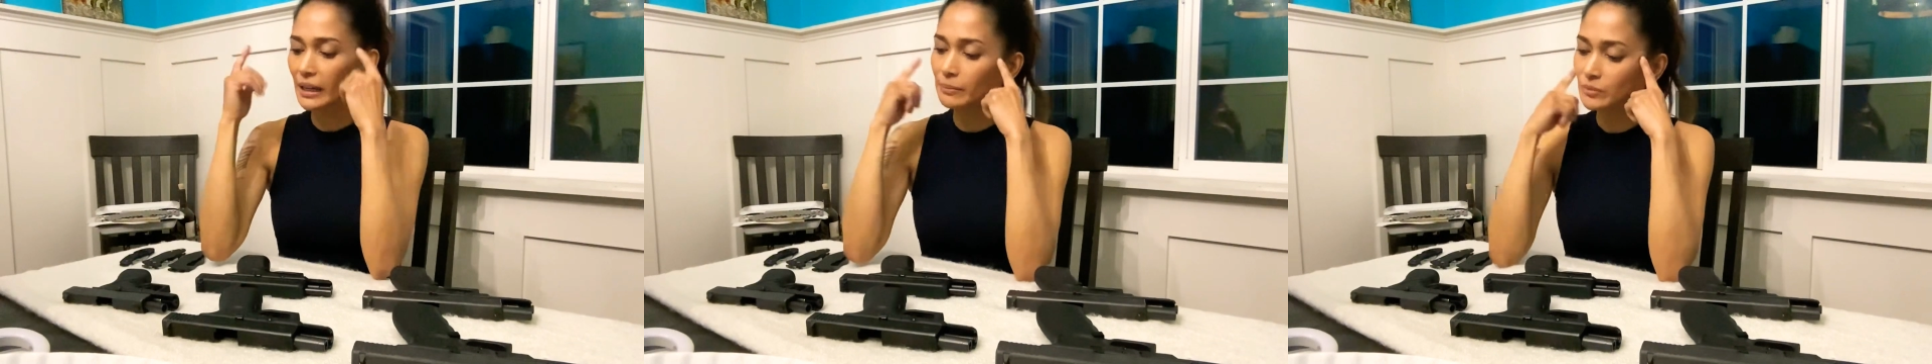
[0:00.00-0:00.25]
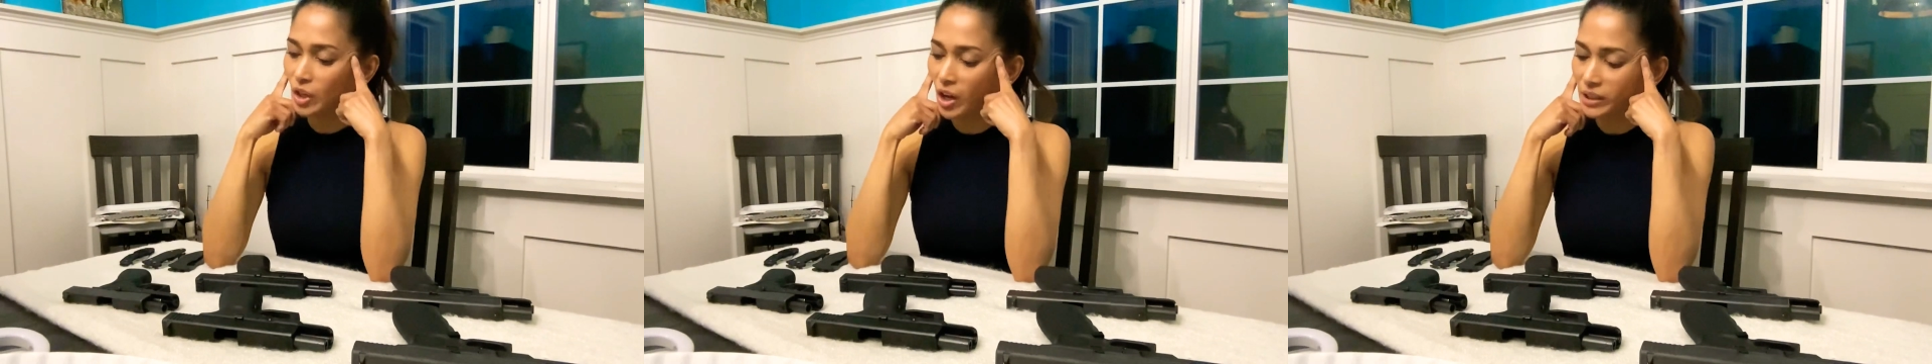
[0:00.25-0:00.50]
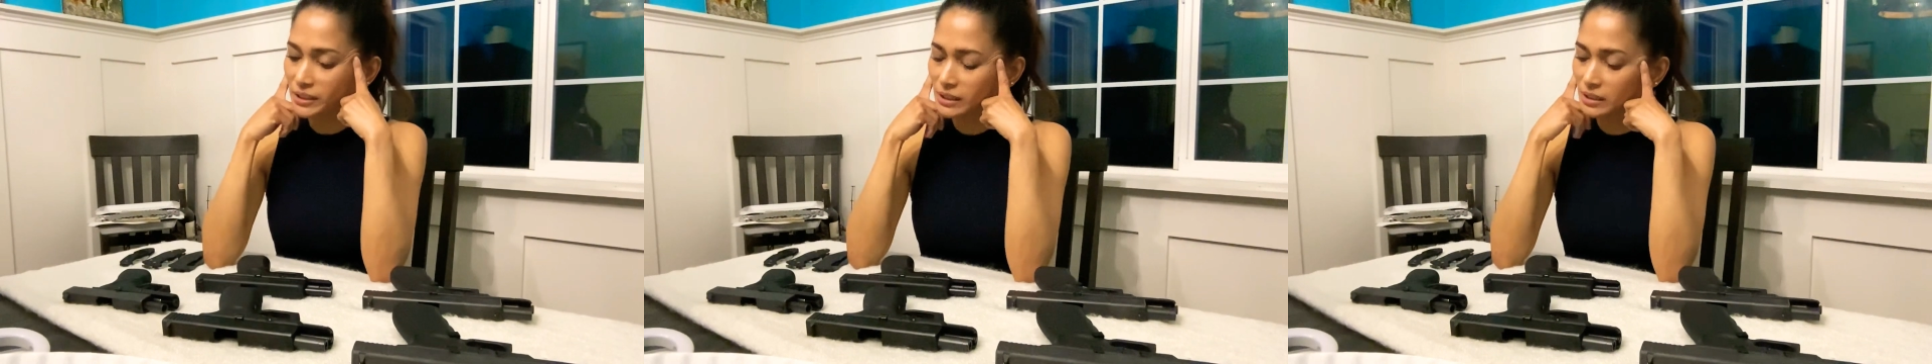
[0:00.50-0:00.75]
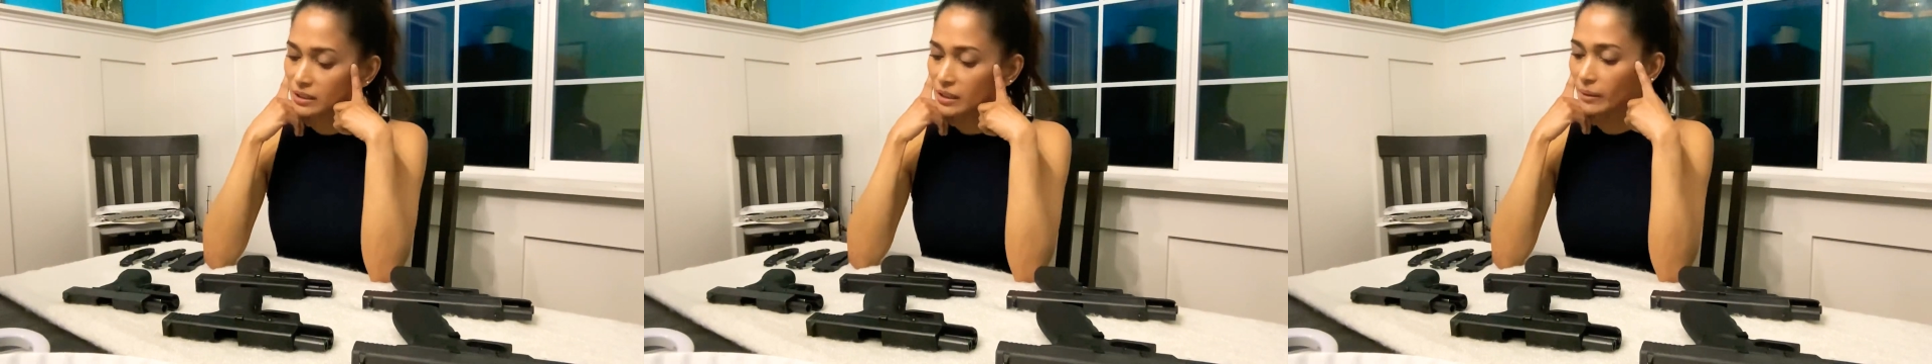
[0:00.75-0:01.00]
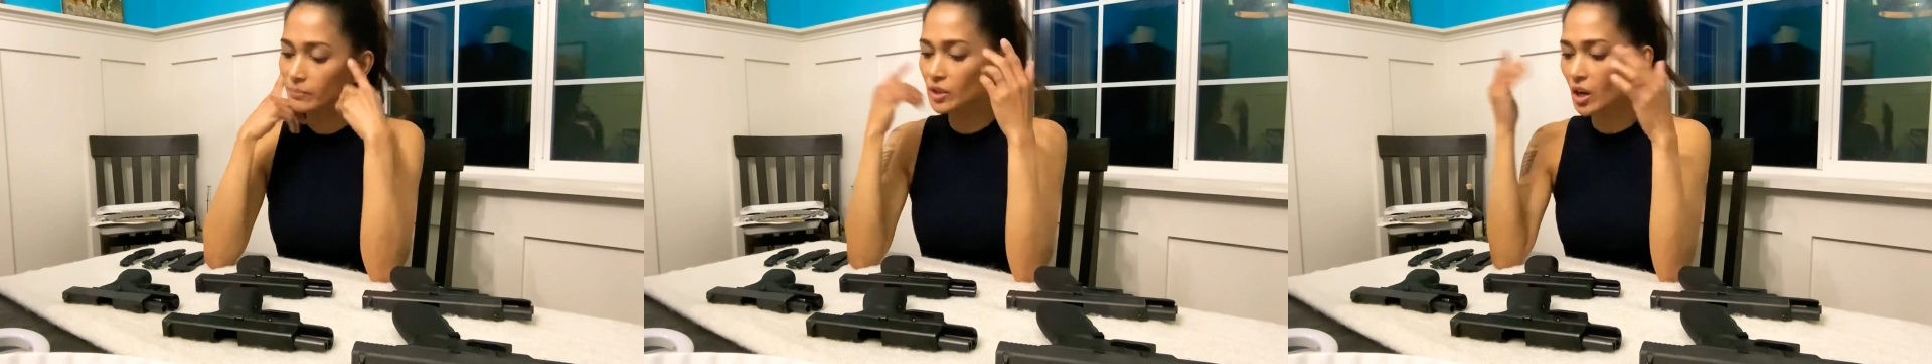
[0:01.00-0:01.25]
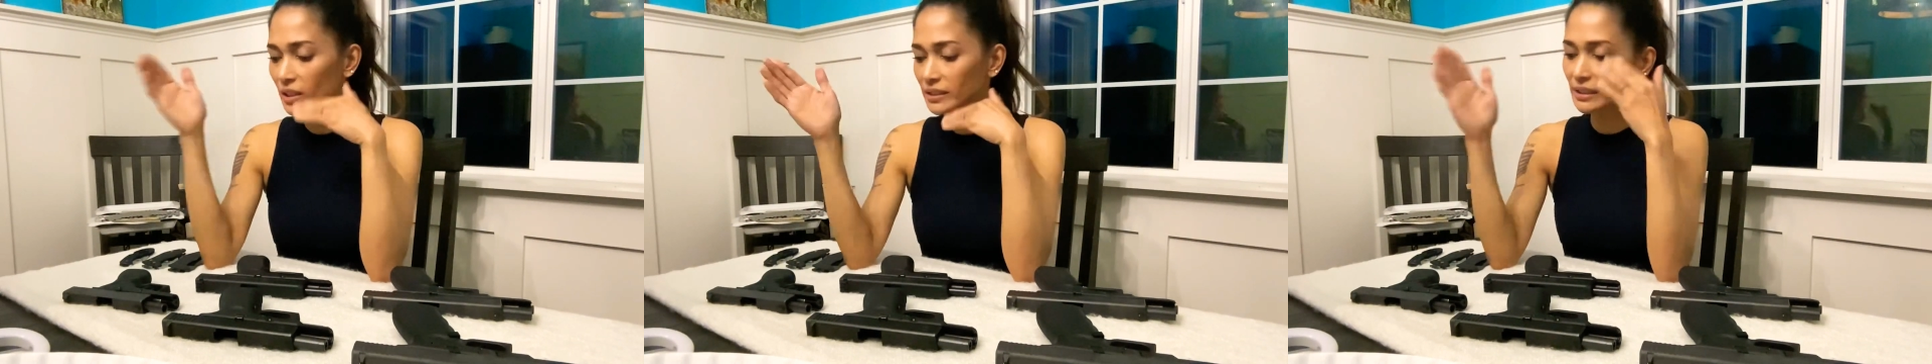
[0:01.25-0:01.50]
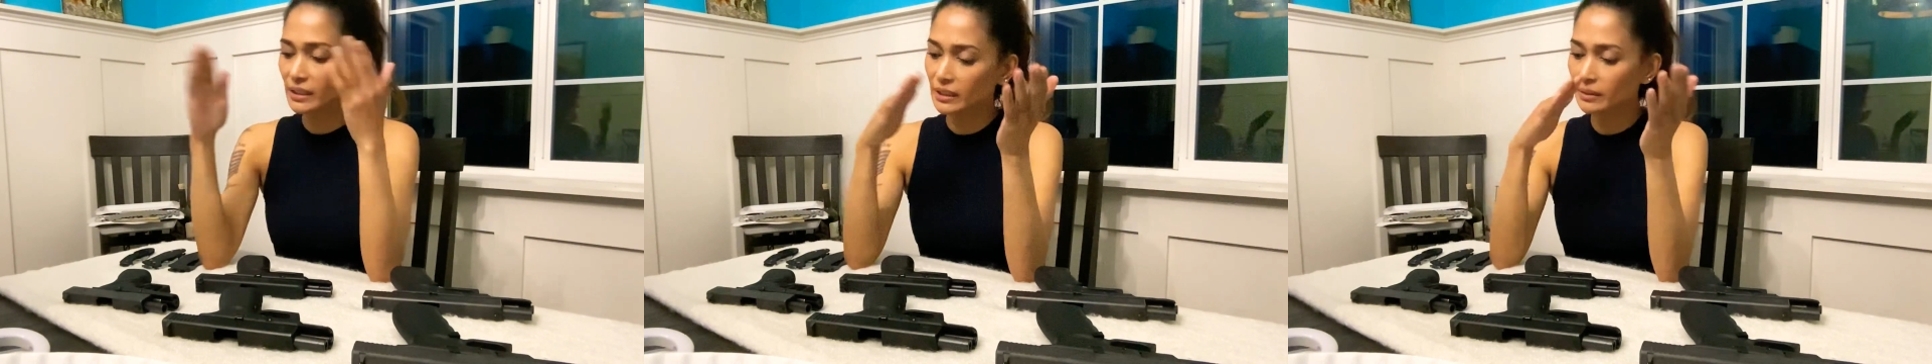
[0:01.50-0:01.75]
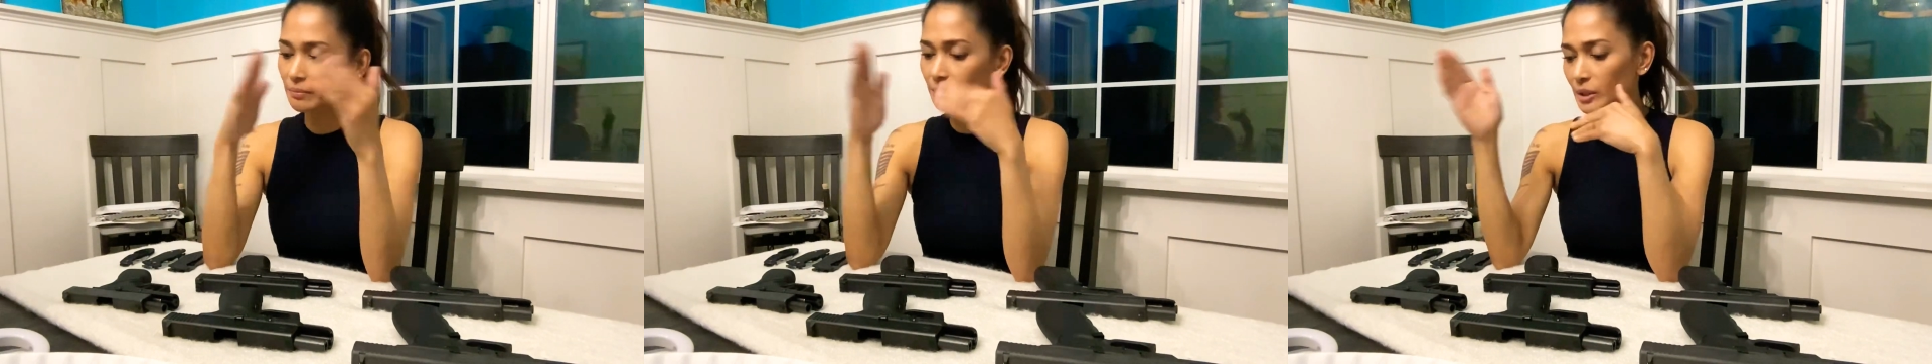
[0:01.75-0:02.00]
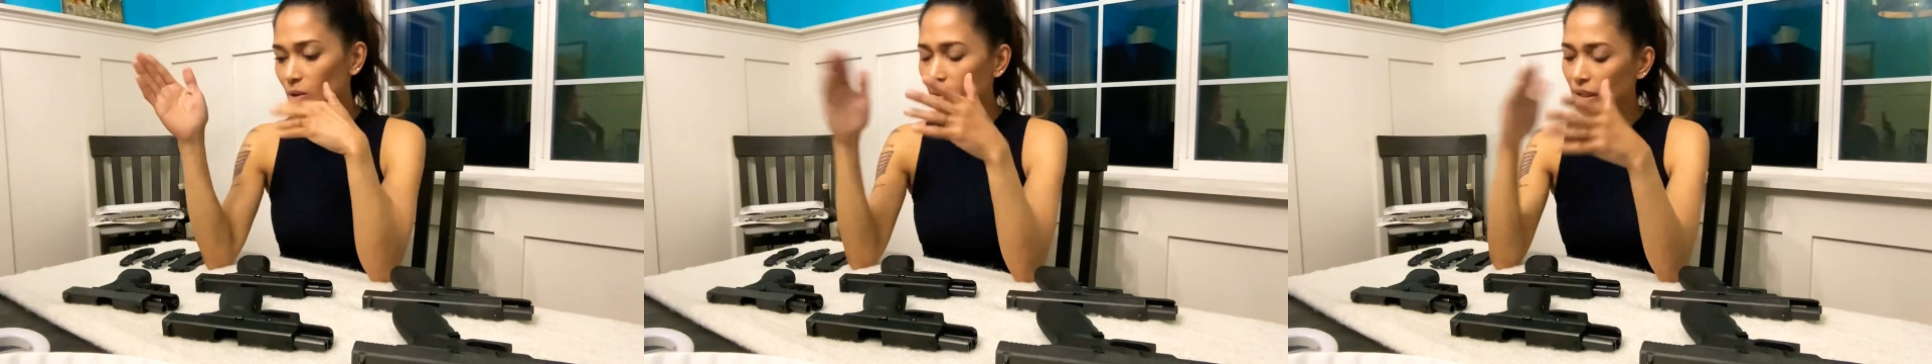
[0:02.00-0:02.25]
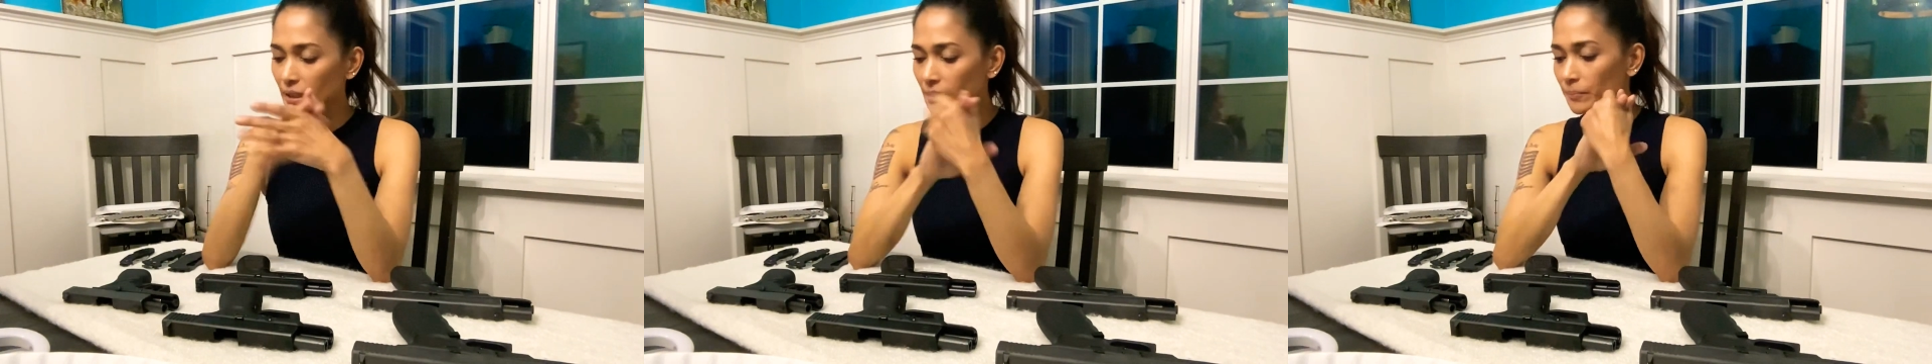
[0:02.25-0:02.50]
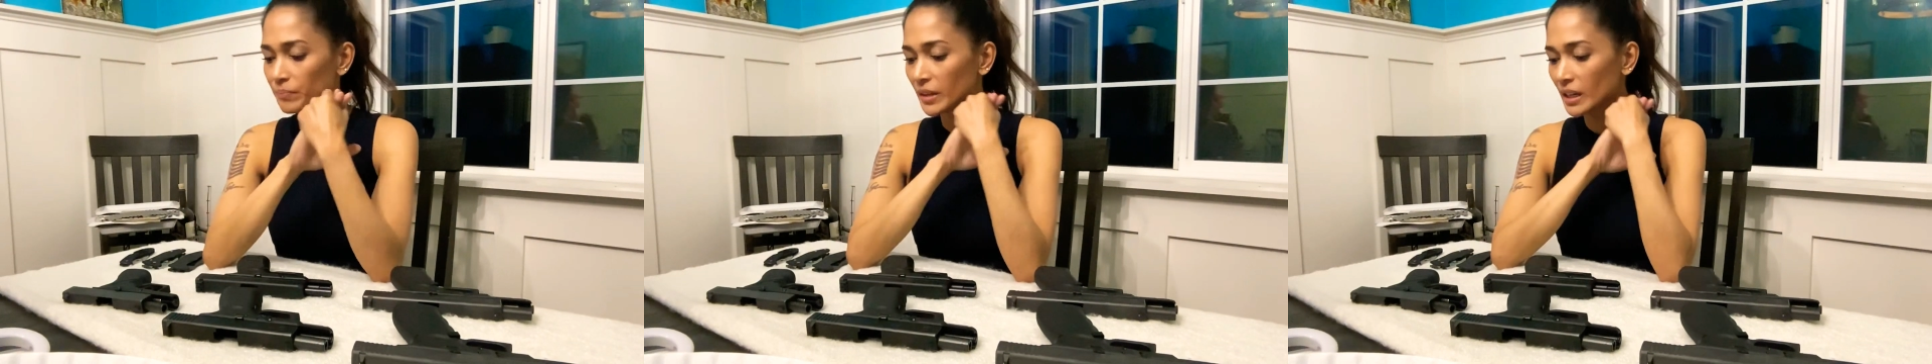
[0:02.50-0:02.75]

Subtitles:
tossing between